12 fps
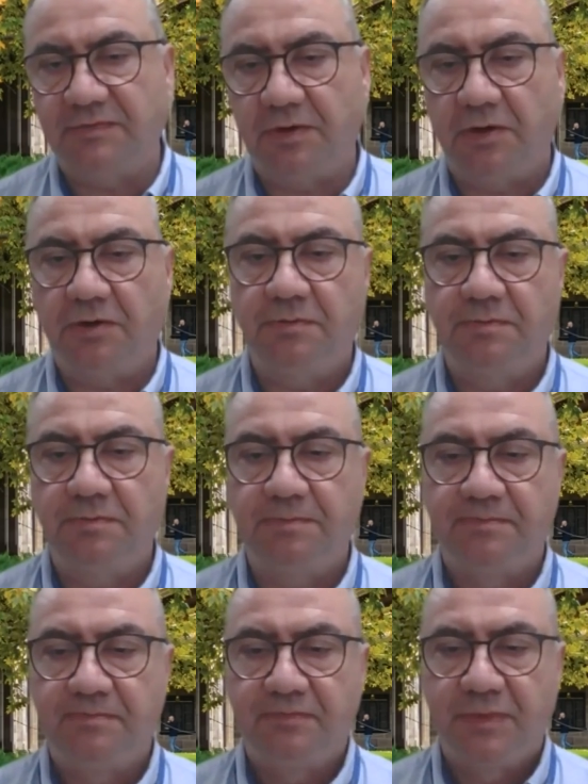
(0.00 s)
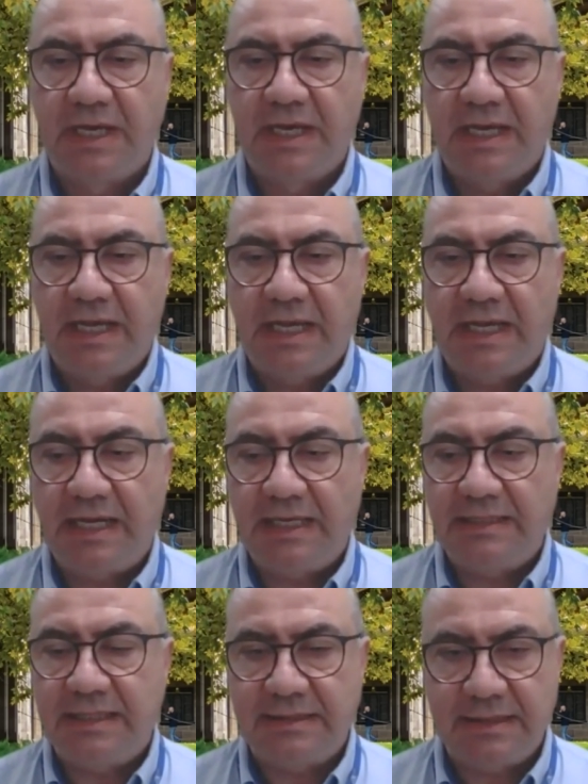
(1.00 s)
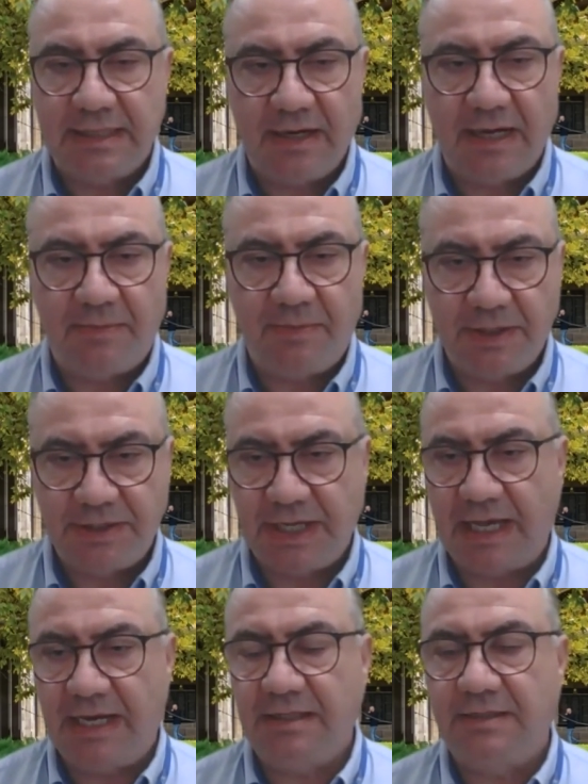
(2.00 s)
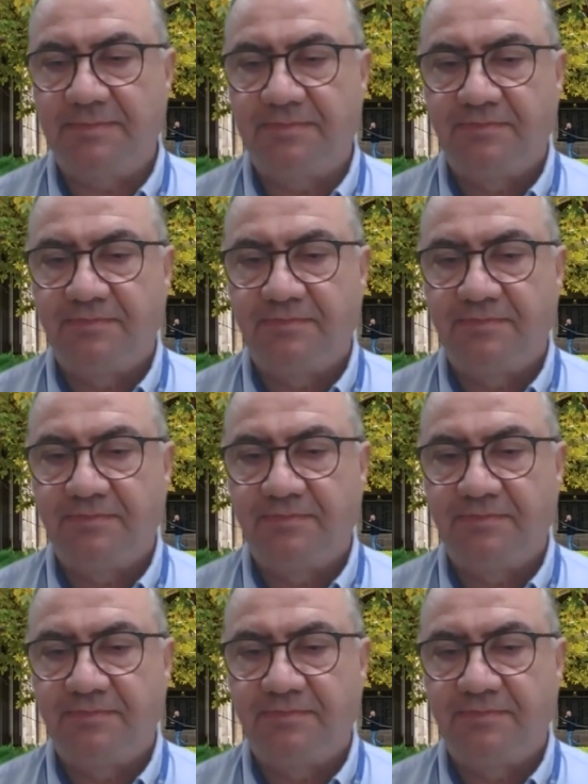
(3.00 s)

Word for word: forum. It is sincerely appreciated.